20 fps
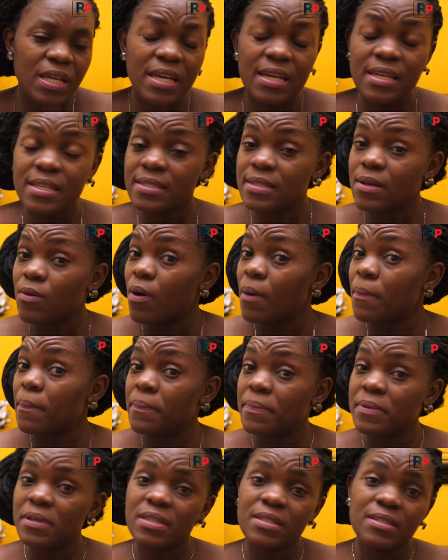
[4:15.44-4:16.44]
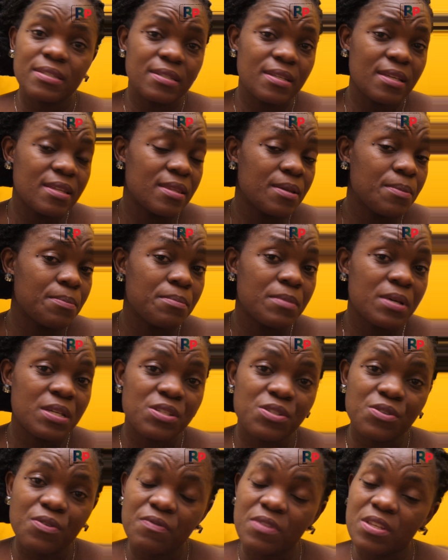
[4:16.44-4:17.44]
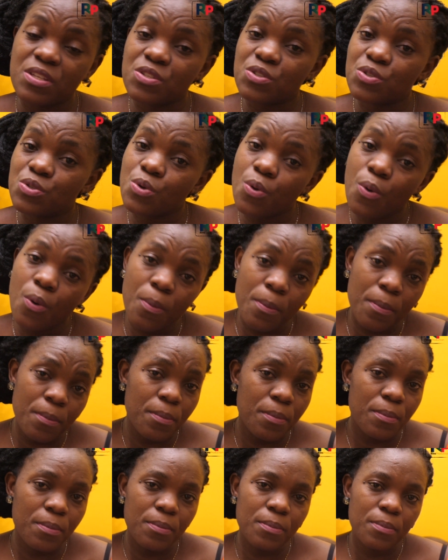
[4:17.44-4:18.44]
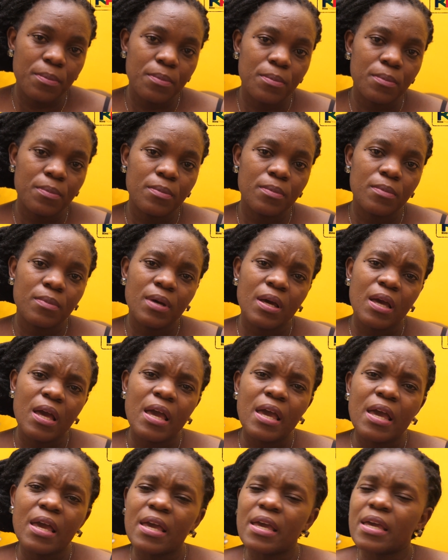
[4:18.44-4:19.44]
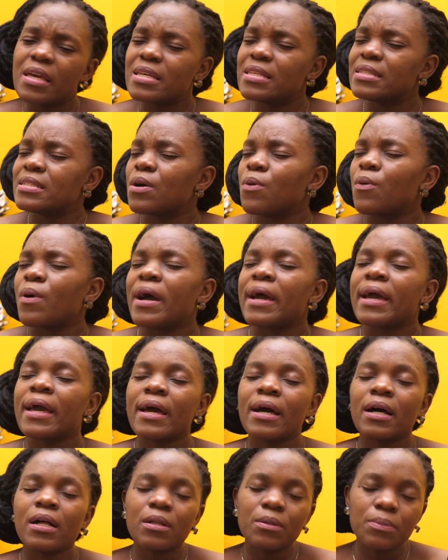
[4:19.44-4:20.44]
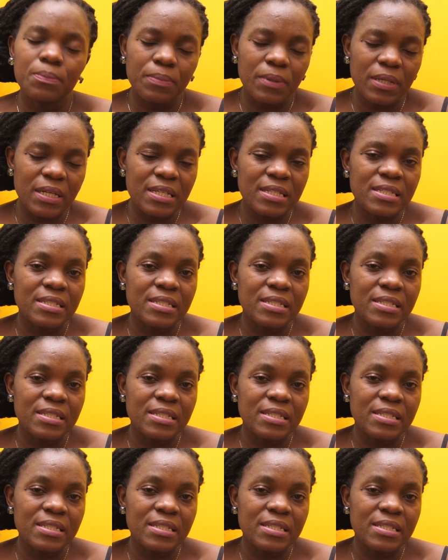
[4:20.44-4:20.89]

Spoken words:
He's our peace in the midst of the storm. He is our help in